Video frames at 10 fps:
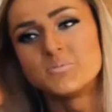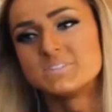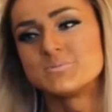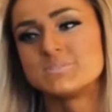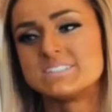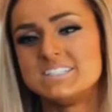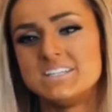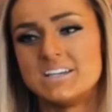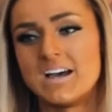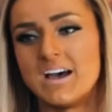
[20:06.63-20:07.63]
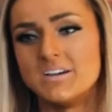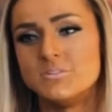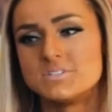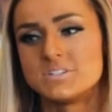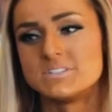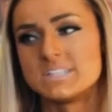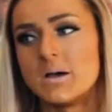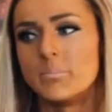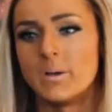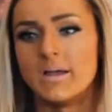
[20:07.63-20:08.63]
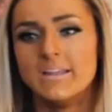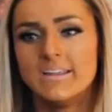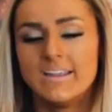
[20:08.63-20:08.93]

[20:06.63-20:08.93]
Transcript: We'll, we'll see uh, who turns up, but